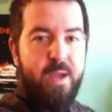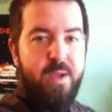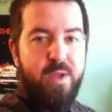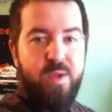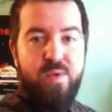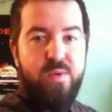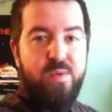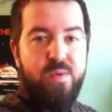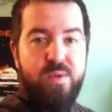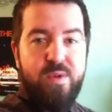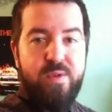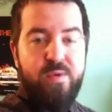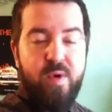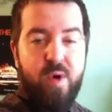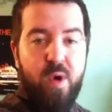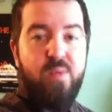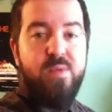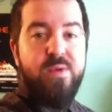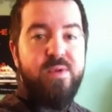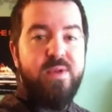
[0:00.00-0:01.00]
use
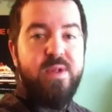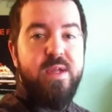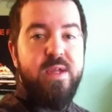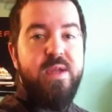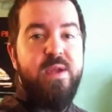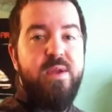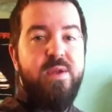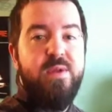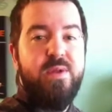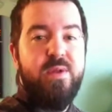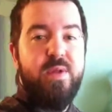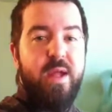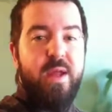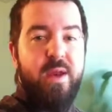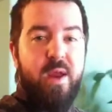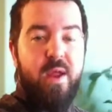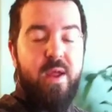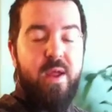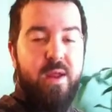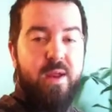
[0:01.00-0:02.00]
their own seeds
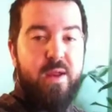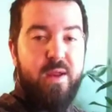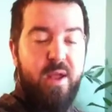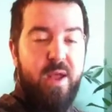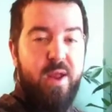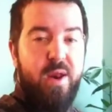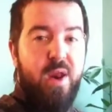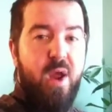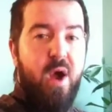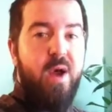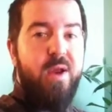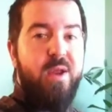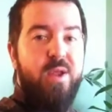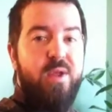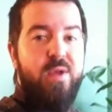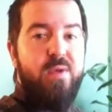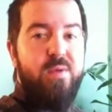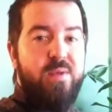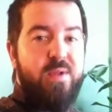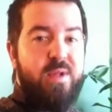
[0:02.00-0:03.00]
and
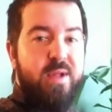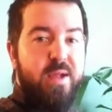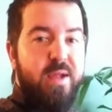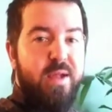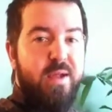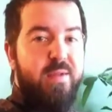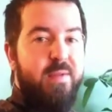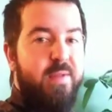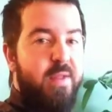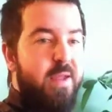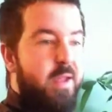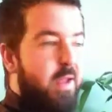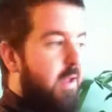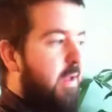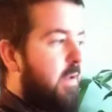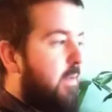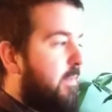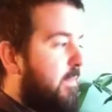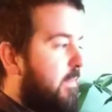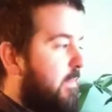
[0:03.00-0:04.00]
not using
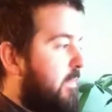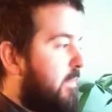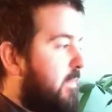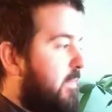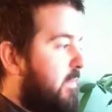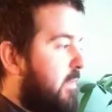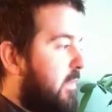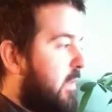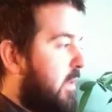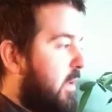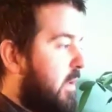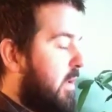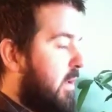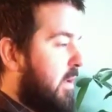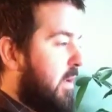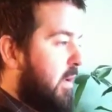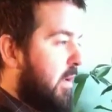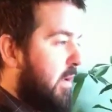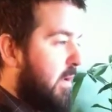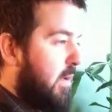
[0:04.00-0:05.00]
the
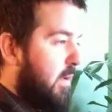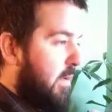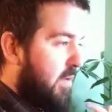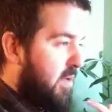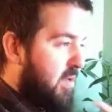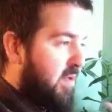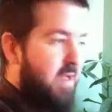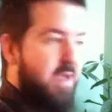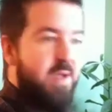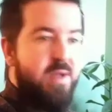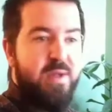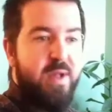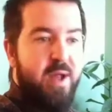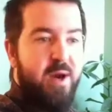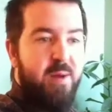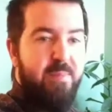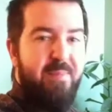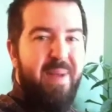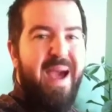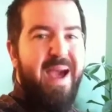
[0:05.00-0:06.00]
seeds
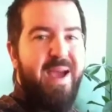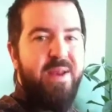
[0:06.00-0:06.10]
that are